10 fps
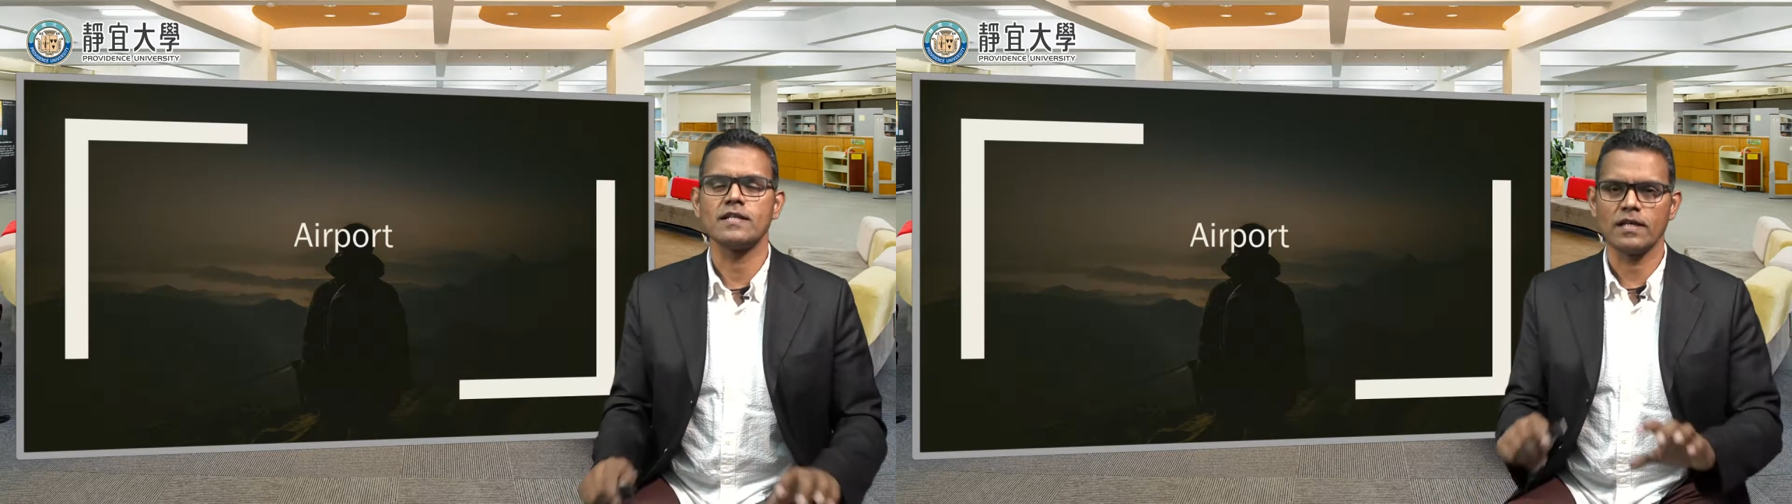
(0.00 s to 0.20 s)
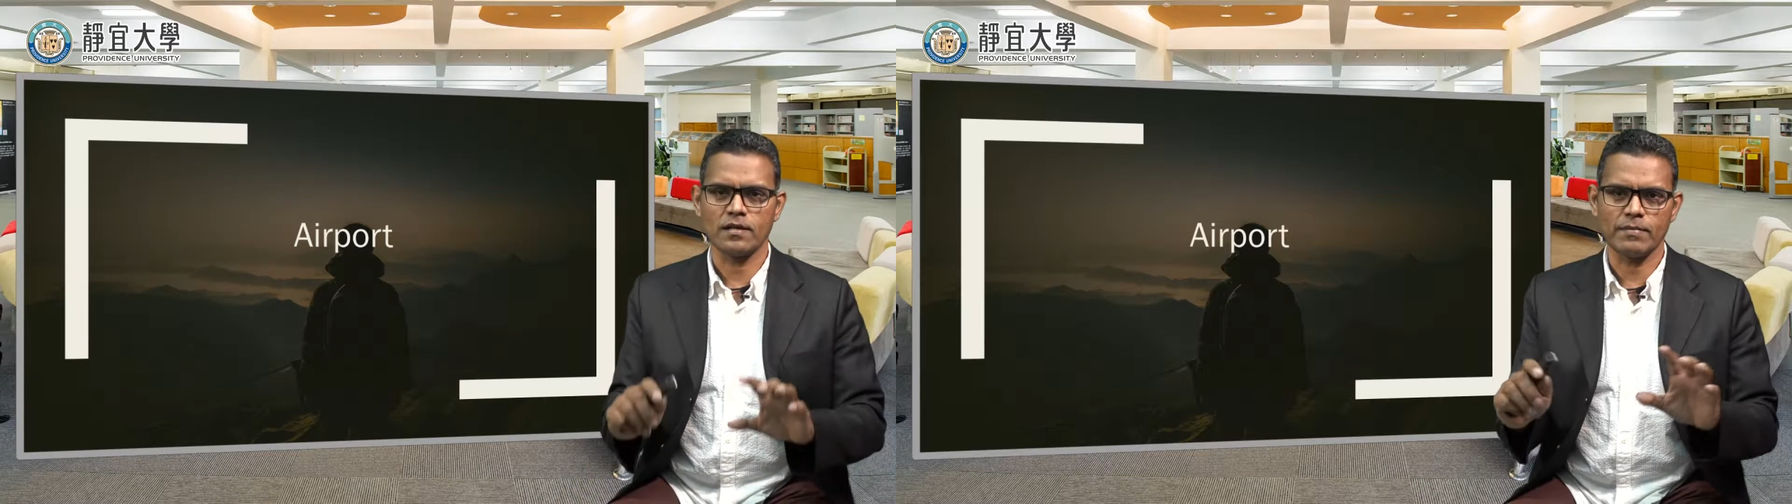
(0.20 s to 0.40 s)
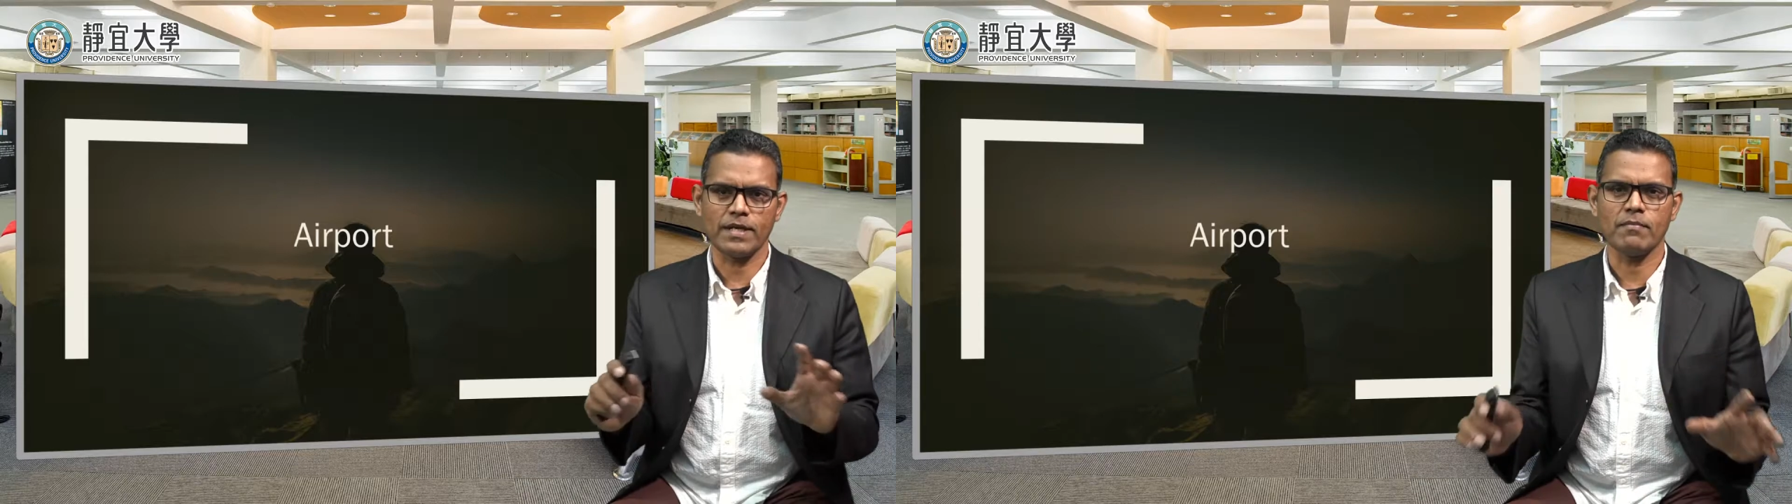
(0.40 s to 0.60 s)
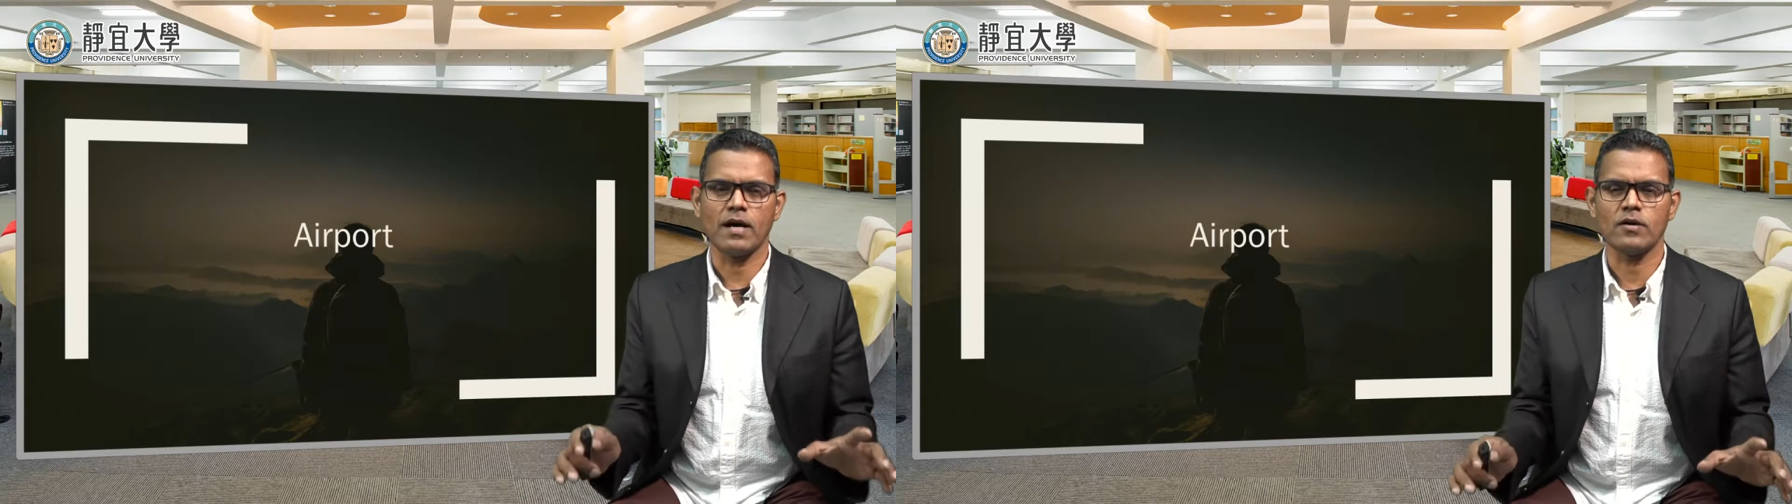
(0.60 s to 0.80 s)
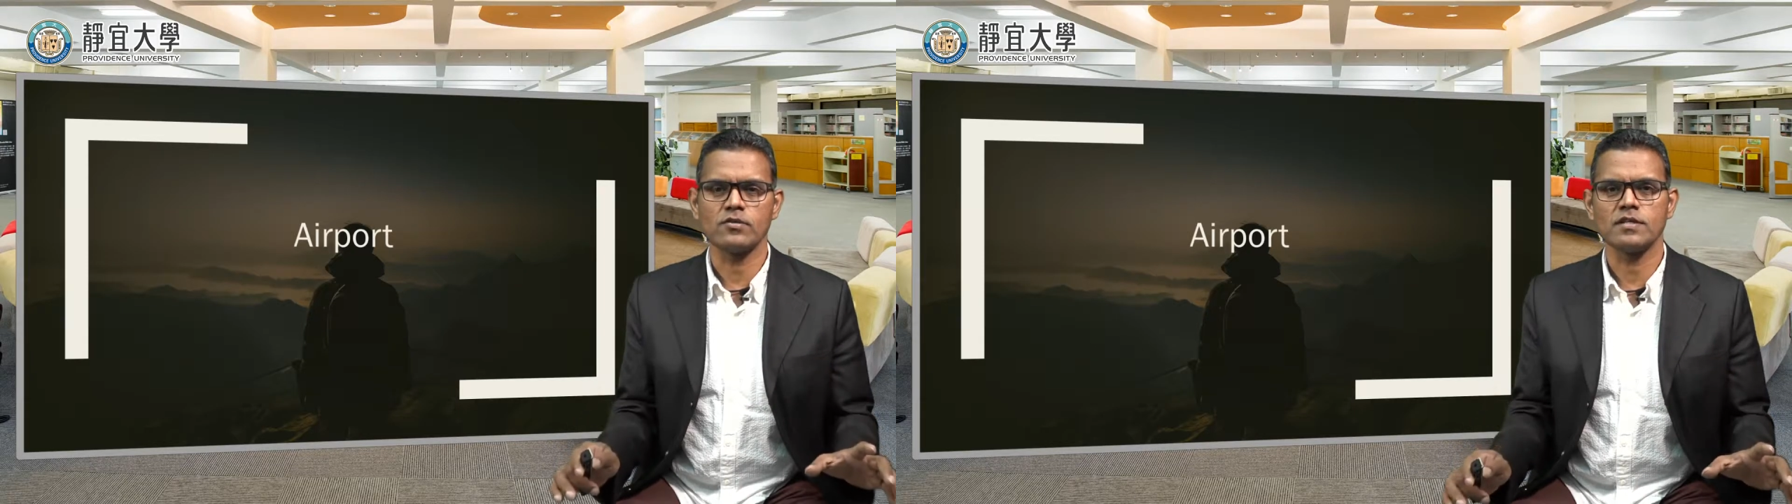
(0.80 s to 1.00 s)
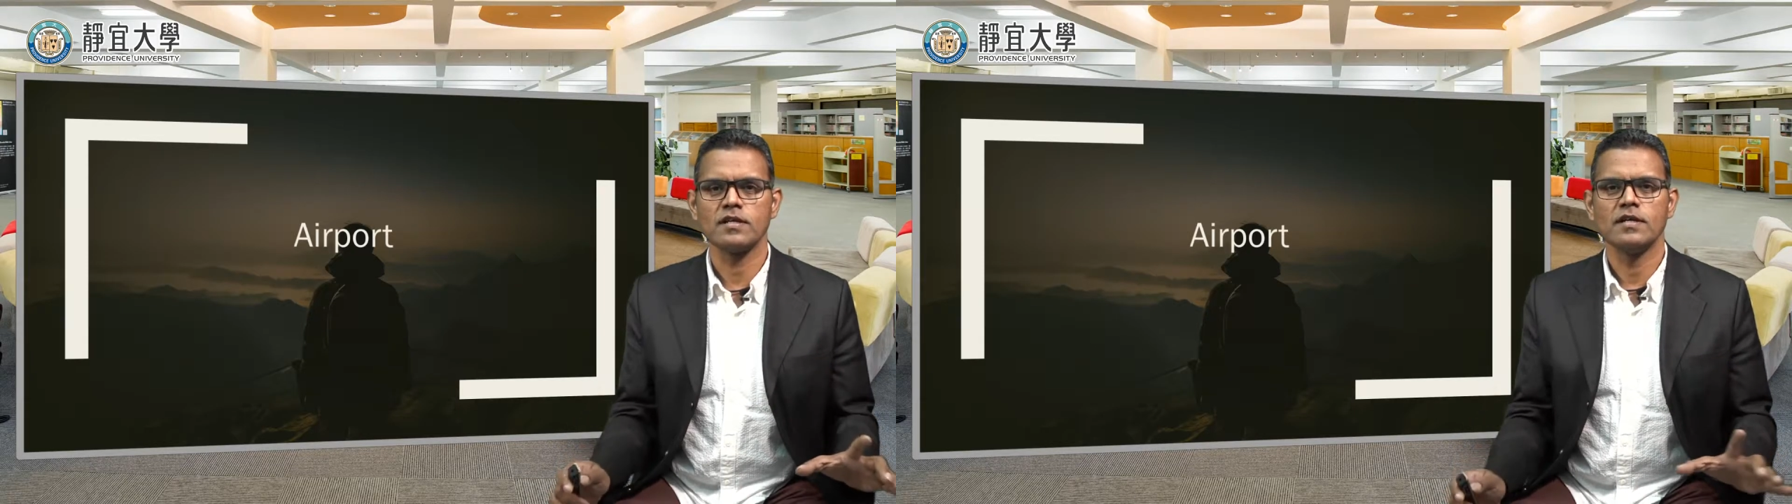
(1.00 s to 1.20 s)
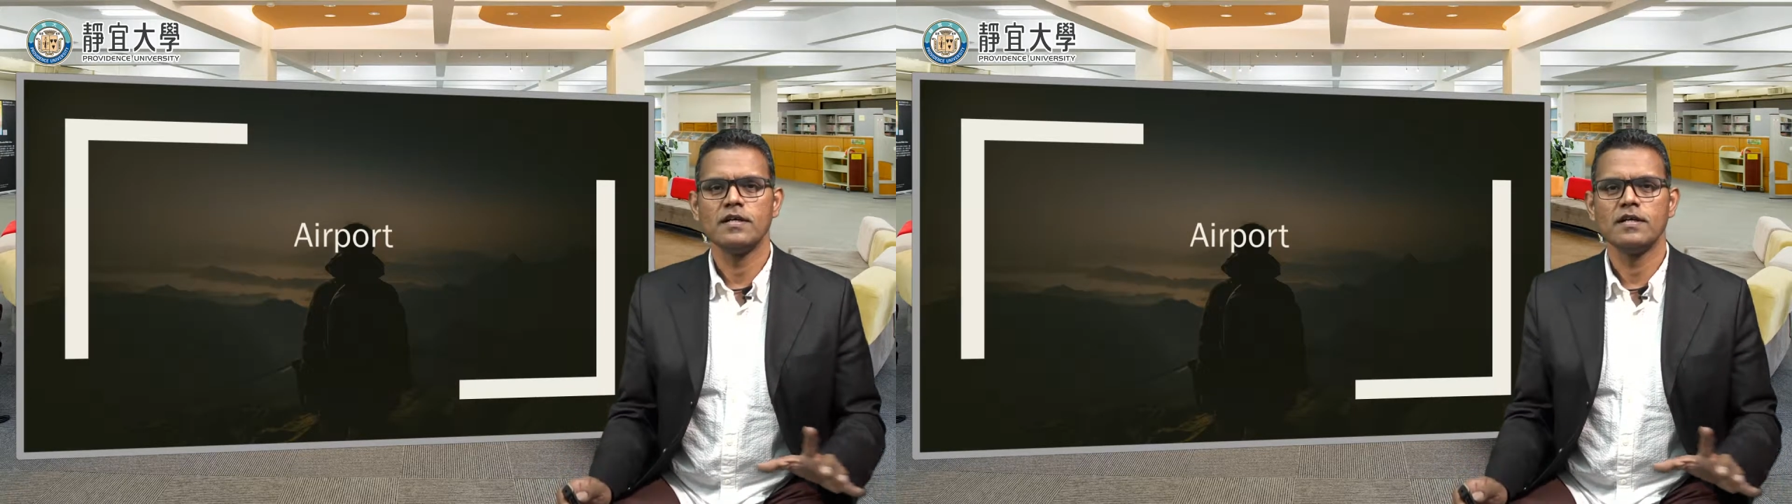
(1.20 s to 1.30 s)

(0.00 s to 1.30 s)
a little bit about